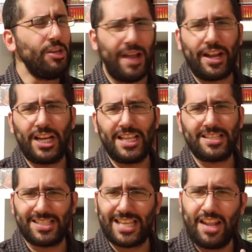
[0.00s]
Reiner
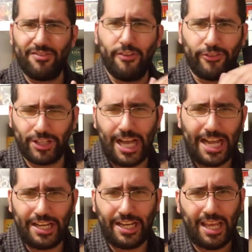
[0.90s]
Knizia is kind of a
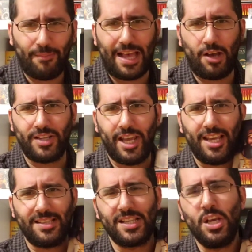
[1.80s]
forgotten name
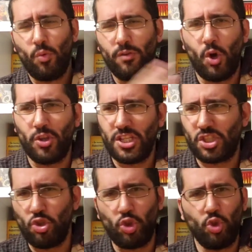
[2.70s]
nowadays with all
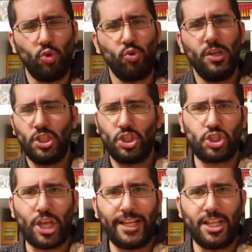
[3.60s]
these new
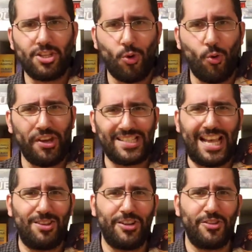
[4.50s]
shiny toys
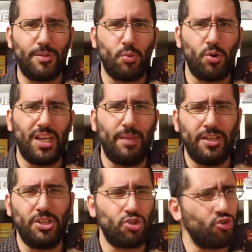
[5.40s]
out there in the board game
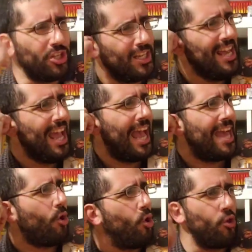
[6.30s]
industry
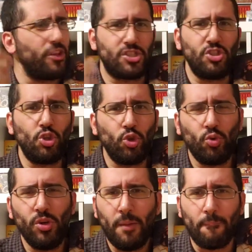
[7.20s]
and all these
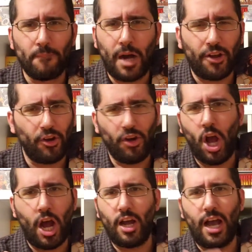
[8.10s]
new modern
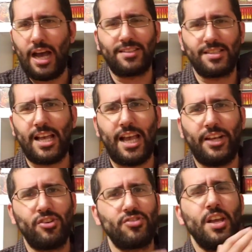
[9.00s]
hot hot
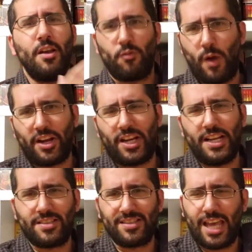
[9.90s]
designers. Reiner
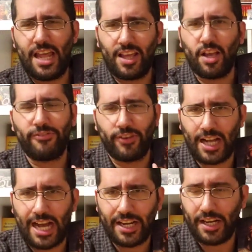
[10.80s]
Knizia is kind of like a
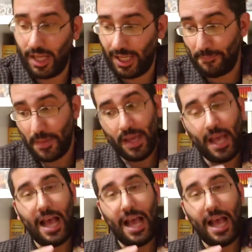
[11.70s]
forgotten name.